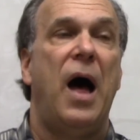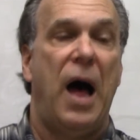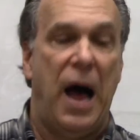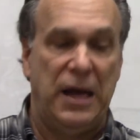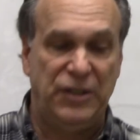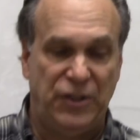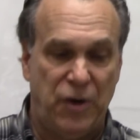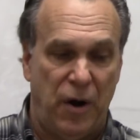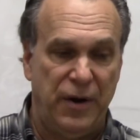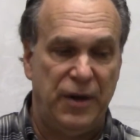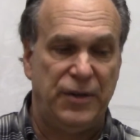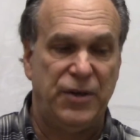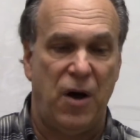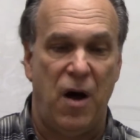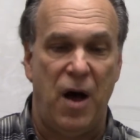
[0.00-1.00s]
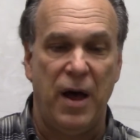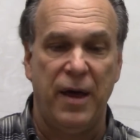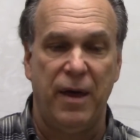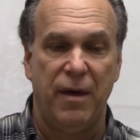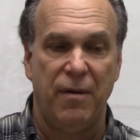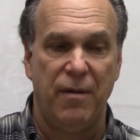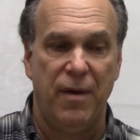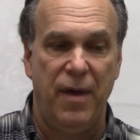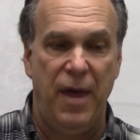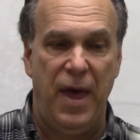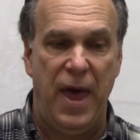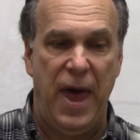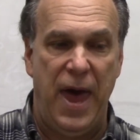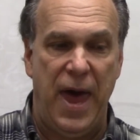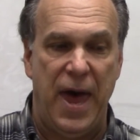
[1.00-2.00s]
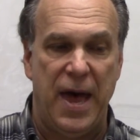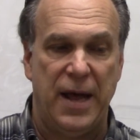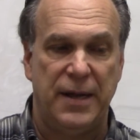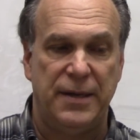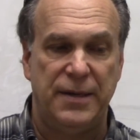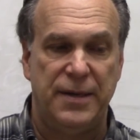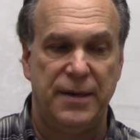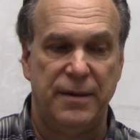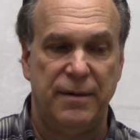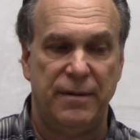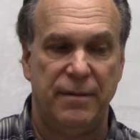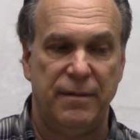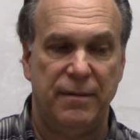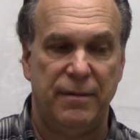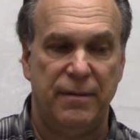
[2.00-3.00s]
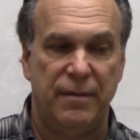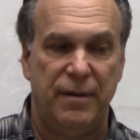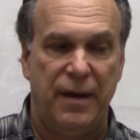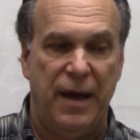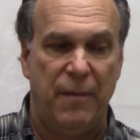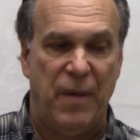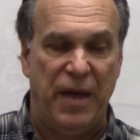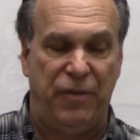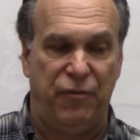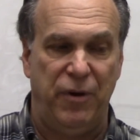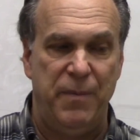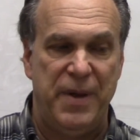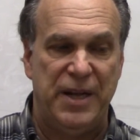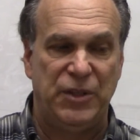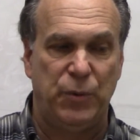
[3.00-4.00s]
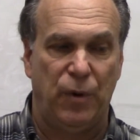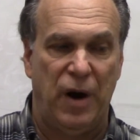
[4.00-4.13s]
I started to talk, and my 3 minutes were